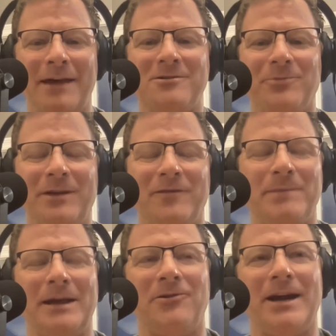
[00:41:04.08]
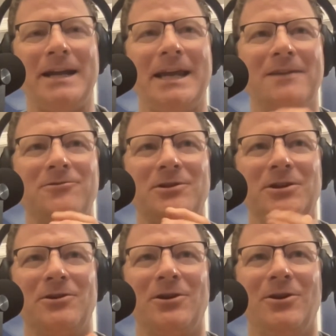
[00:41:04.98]
away from pancreatic cancer a
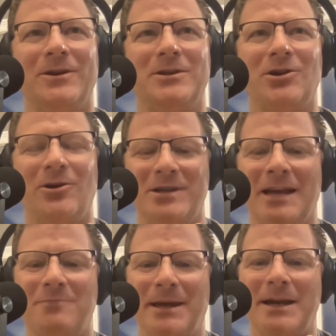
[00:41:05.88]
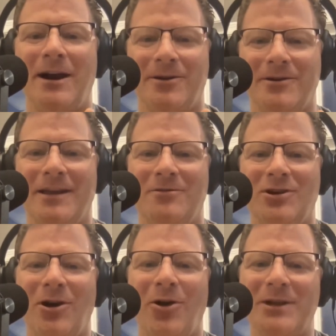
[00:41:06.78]
year ago, and she always had a big heart, and
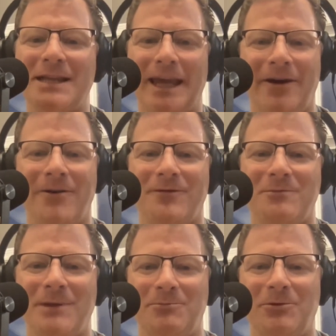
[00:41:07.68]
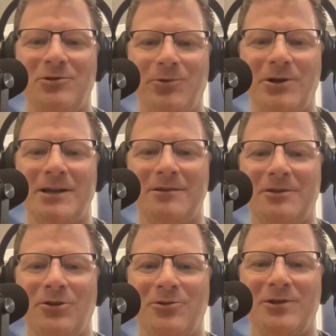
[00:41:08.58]
she always cared for people. She worked as a
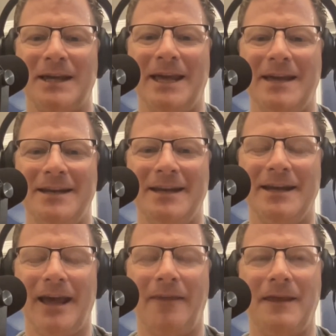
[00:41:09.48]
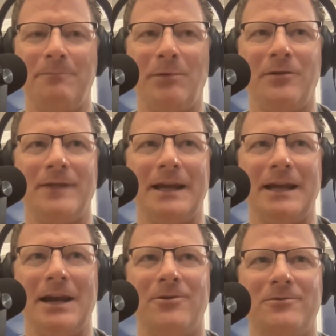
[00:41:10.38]
nurse, and I think part of that
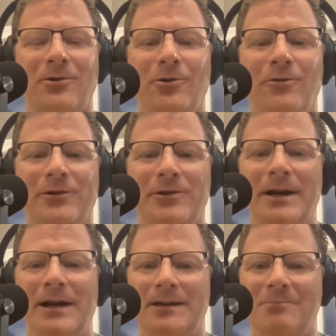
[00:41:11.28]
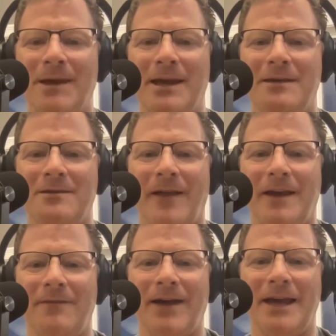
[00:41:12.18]
carries over to me is like,
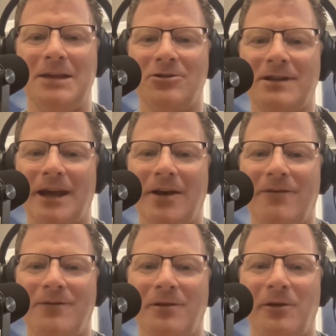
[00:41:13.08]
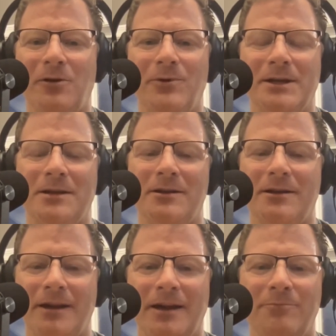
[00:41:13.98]
if I can just care for the little ones,
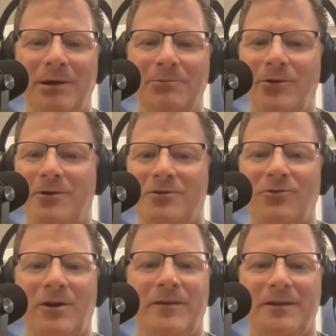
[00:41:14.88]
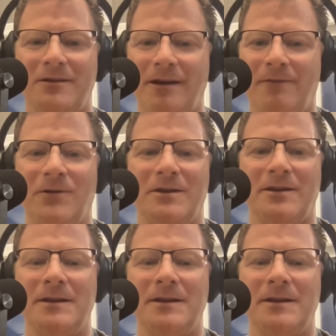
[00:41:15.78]
the people who are struggling, the suffering, the